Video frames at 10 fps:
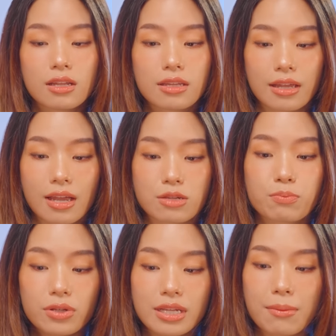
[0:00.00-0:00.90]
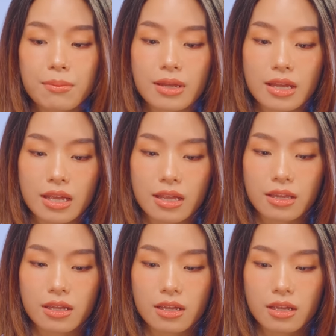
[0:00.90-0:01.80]
that has put them
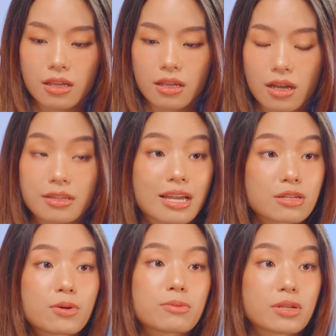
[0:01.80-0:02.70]
in a desperate